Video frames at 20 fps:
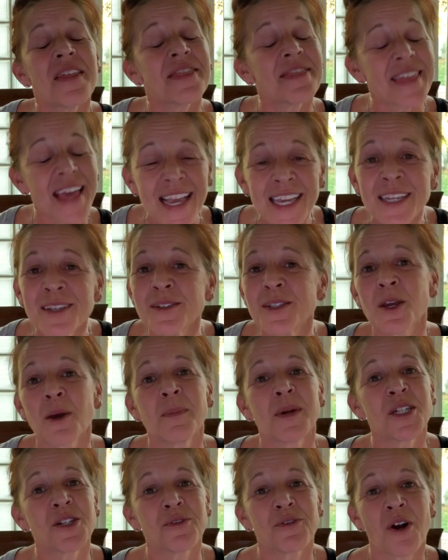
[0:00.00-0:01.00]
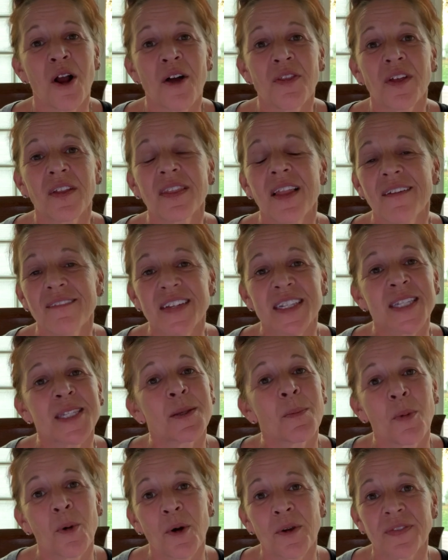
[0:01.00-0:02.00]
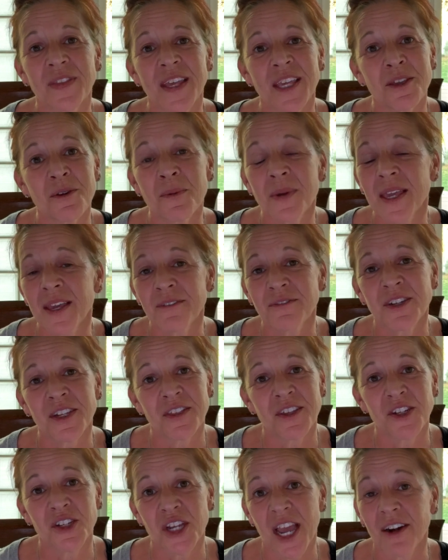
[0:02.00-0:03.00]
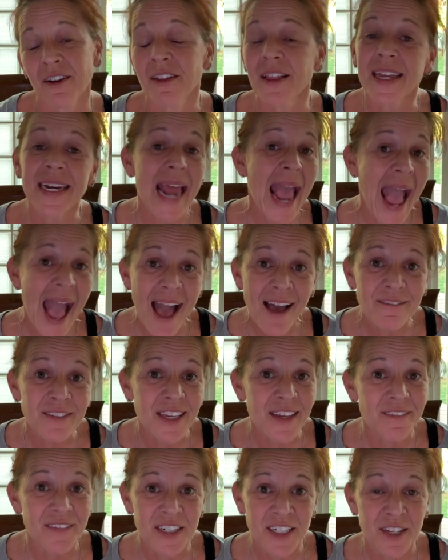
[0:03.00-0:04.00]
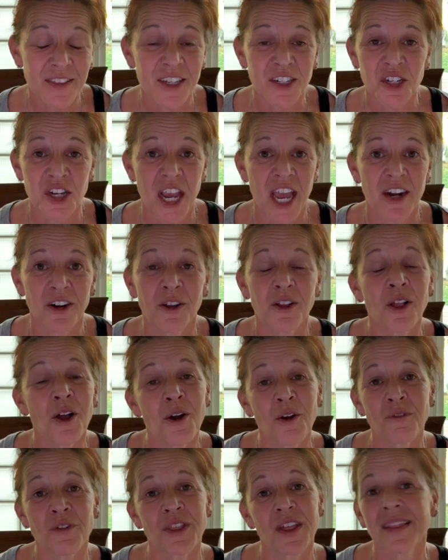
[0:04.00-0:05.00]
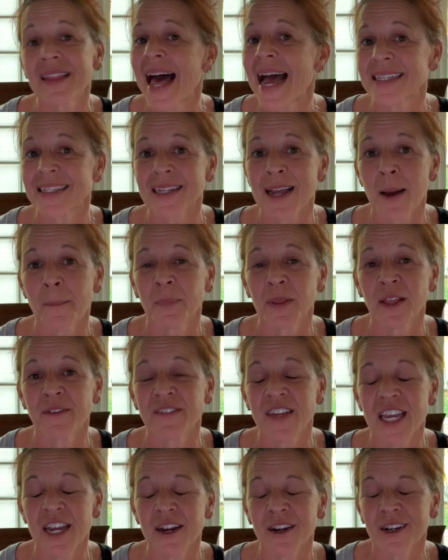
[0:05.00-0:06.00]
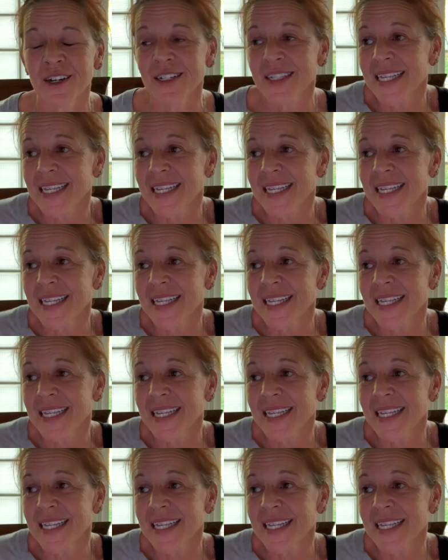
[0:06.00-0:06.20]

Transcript: Thank you so much for all the love and support that you give to the channel and have given to the channel over the last couple of years.